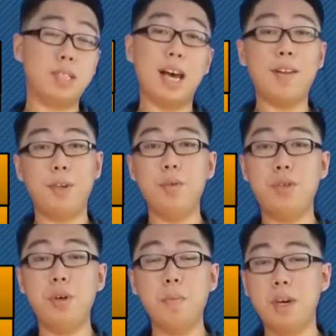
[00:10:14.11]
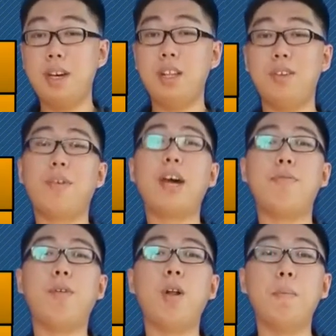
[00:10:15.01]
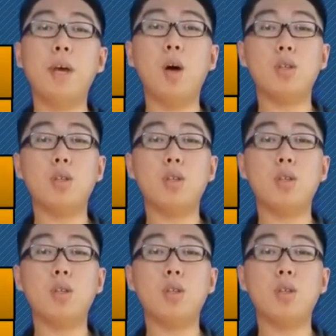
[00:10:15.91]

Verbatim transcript: outside of YouTube, don't forget to follow